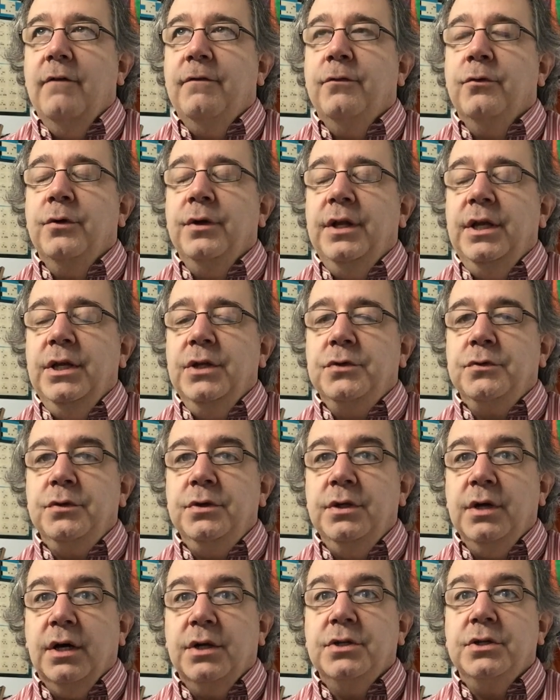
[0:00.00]
for an
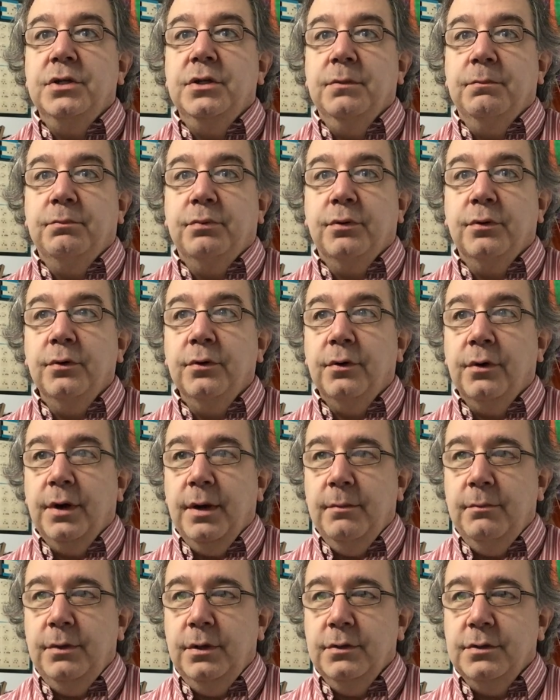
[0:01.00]
introduction to
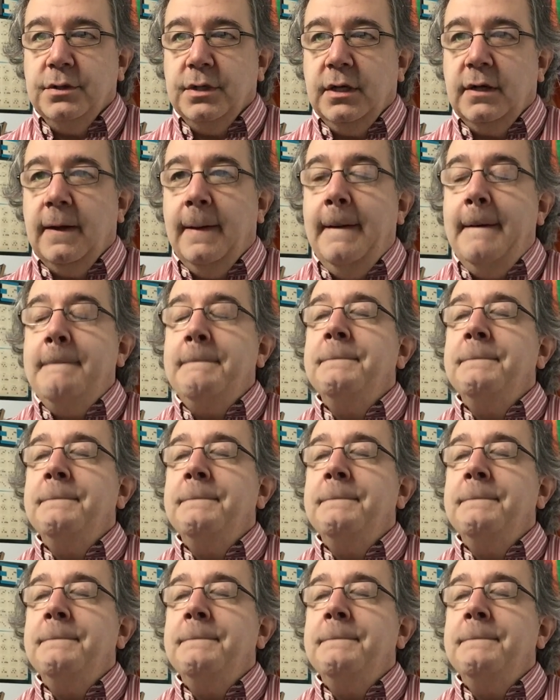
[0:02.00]
program music.